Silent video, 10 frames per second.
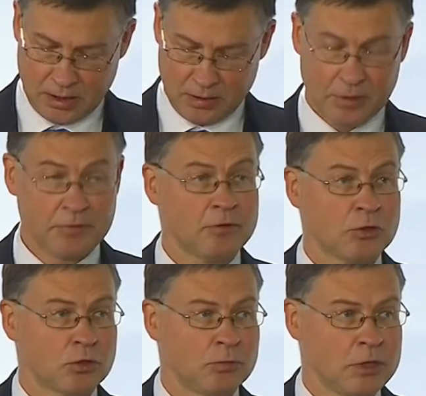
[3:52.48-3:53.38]
Uh, but we
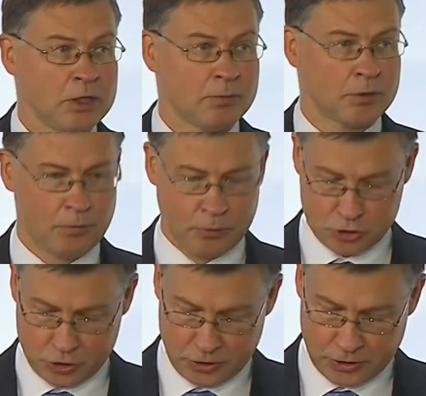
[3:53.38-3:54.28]
want to be
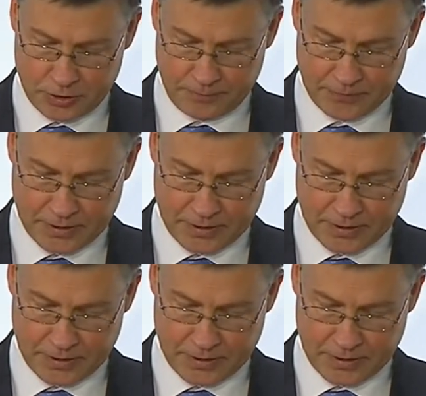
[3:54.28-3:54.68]
proportionate.